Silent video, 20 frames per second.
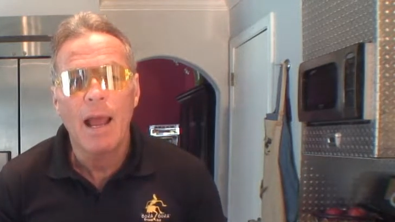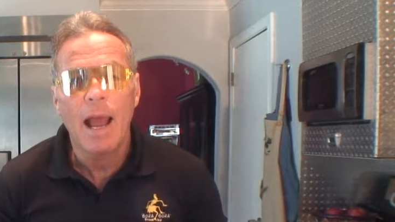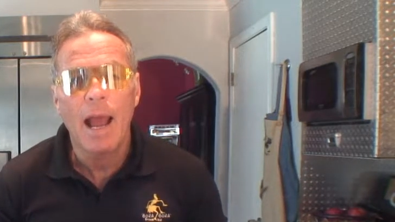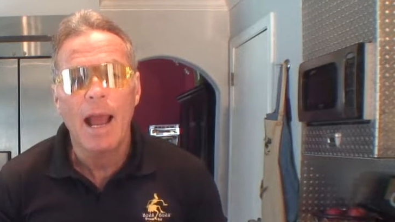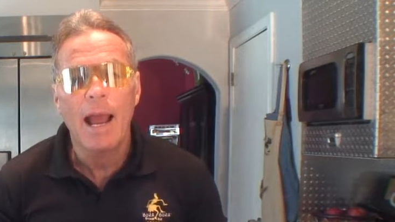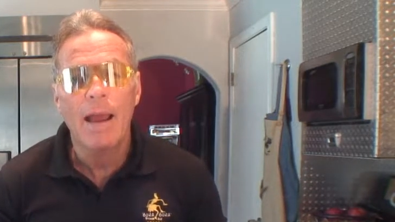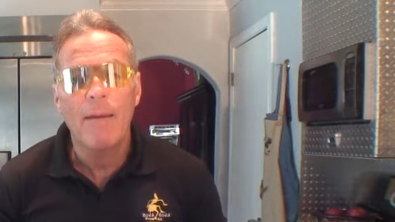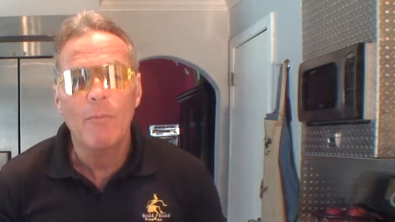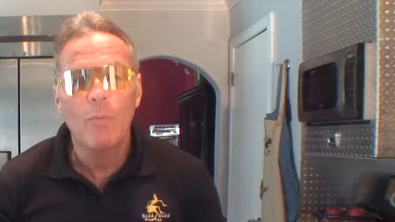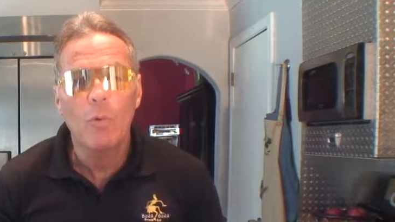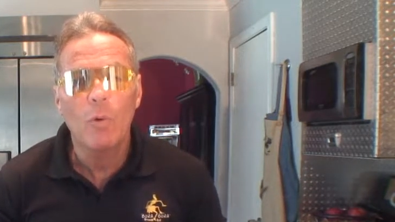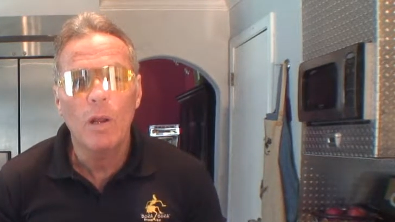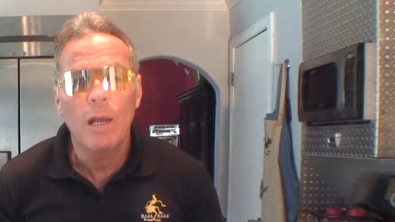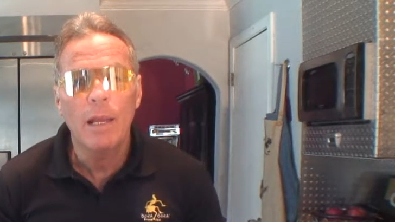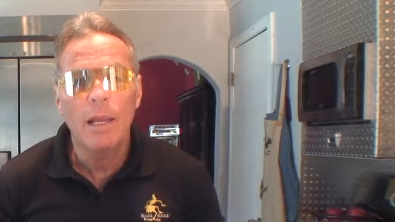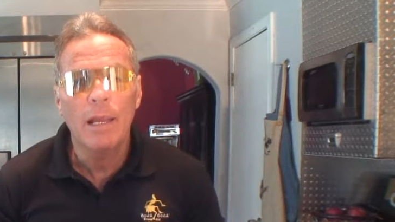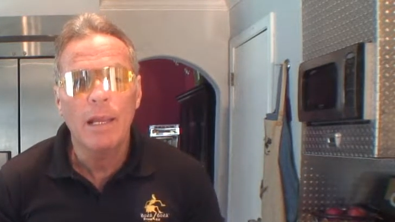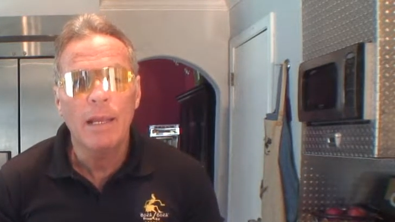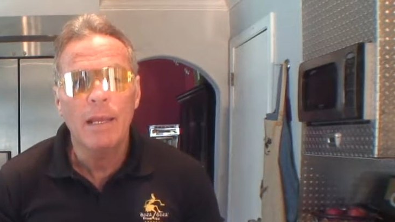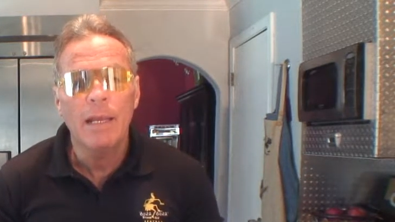I'm
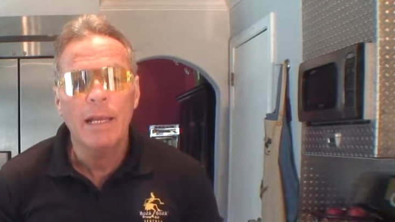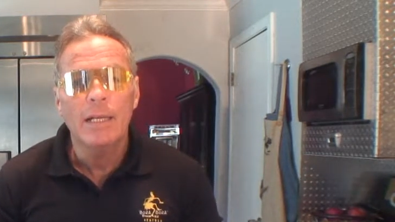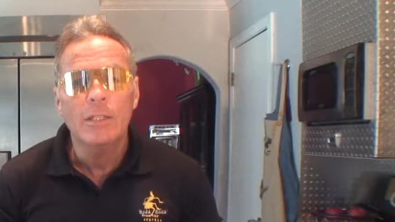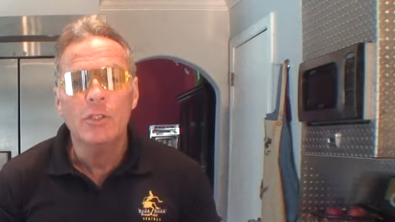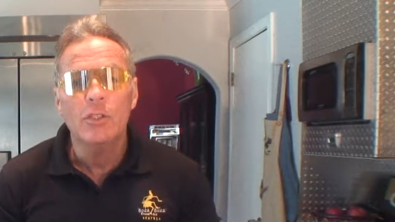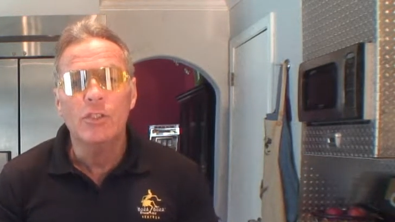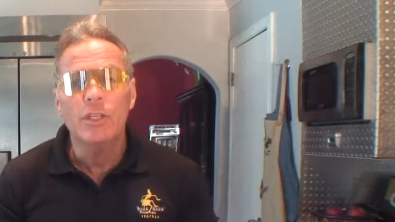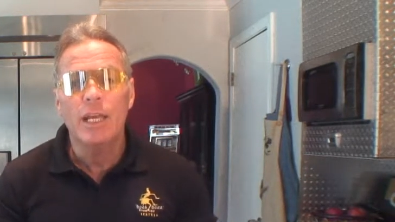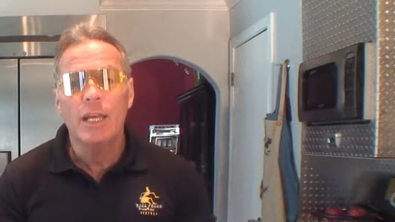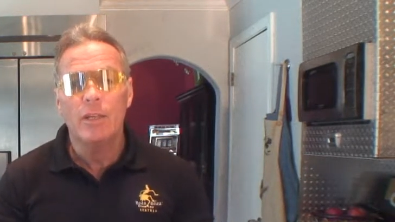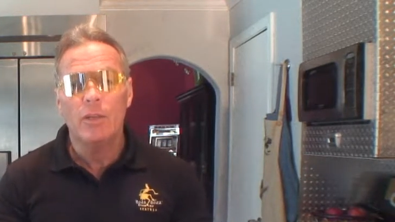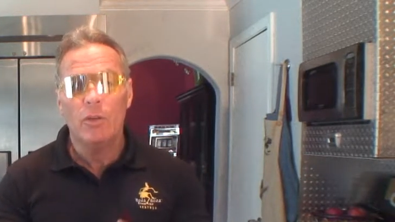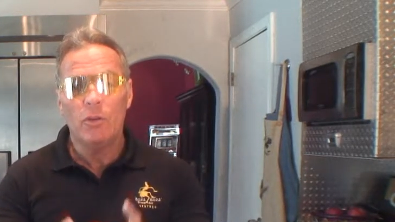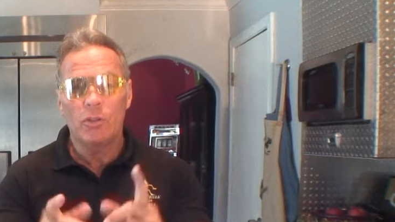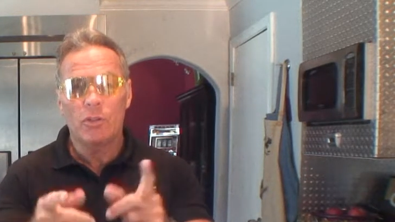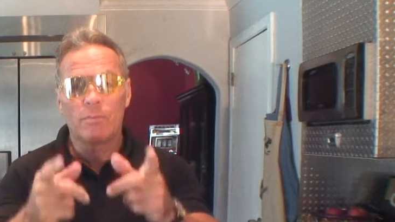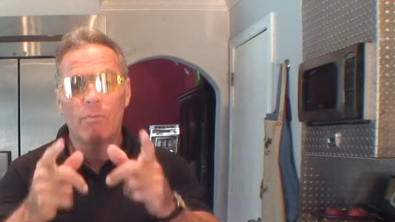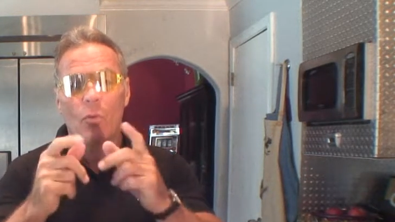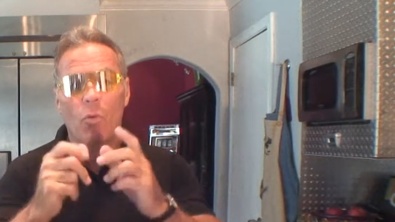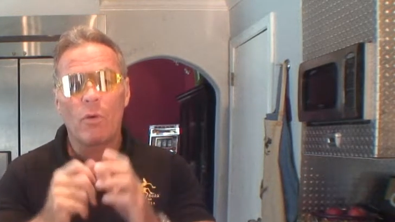ready to tell you
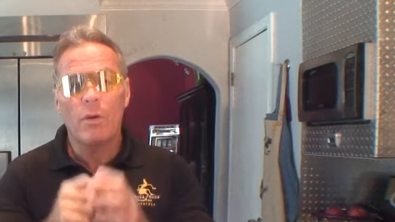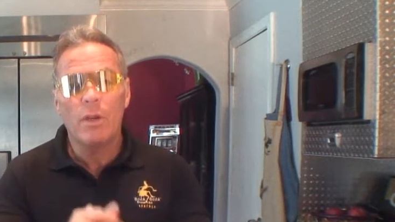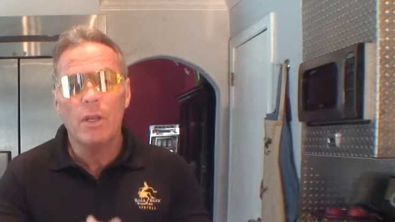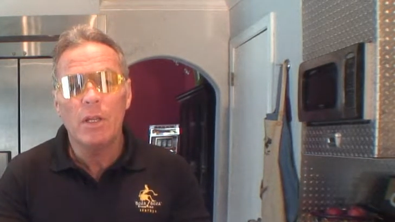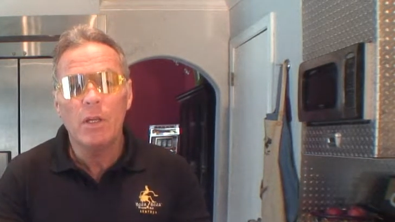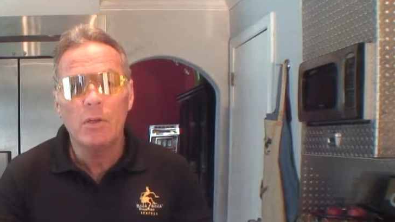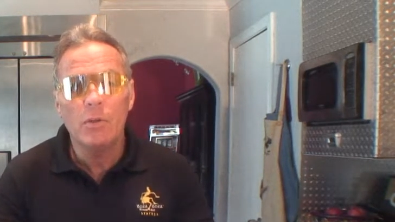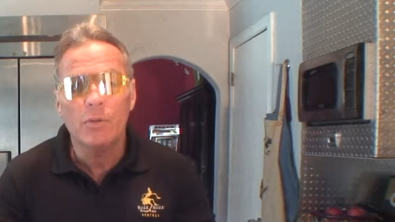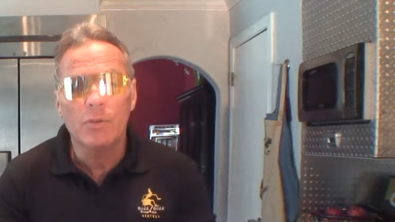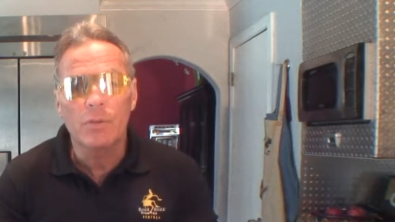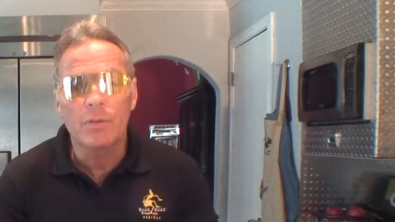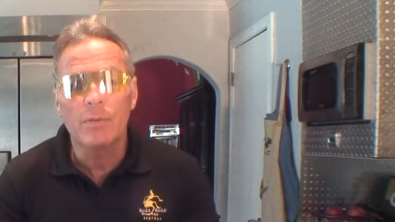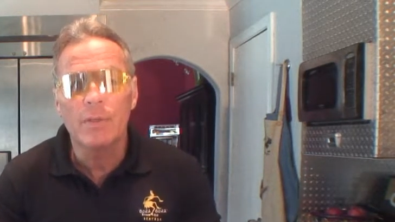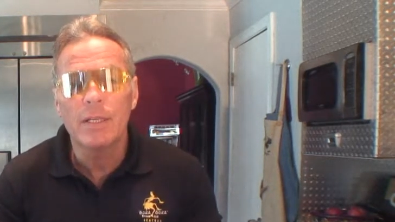some more news.